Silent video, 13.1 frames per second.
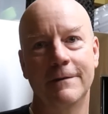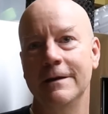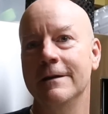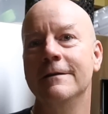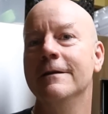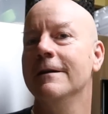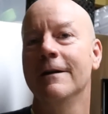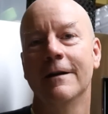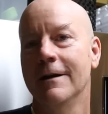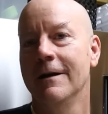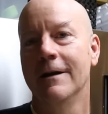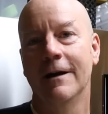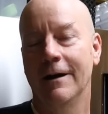then
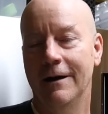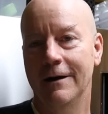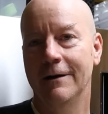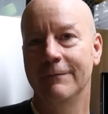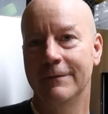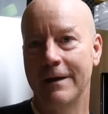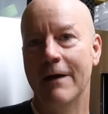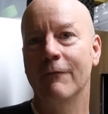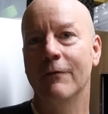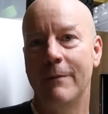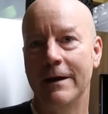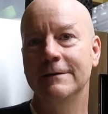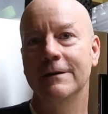uh, that
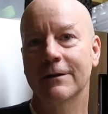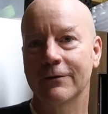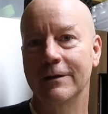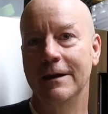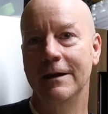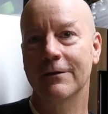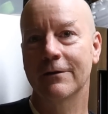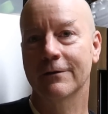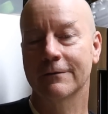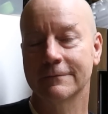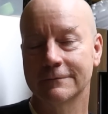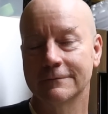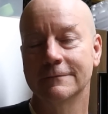would basically
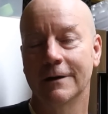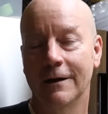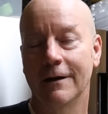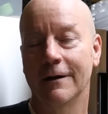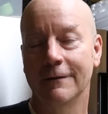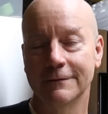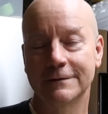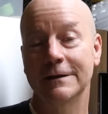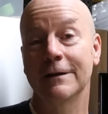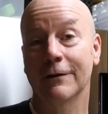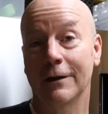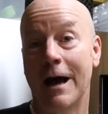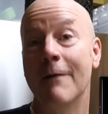either uh,
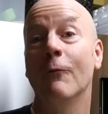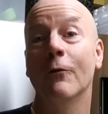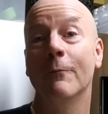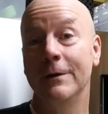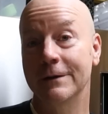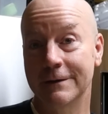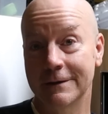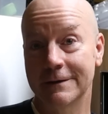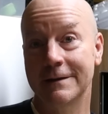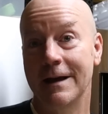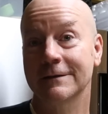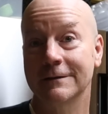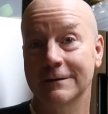send a lot more
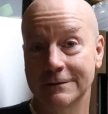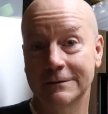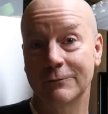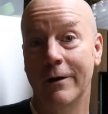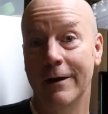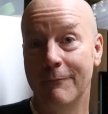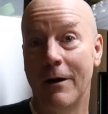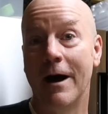business Tesla's way,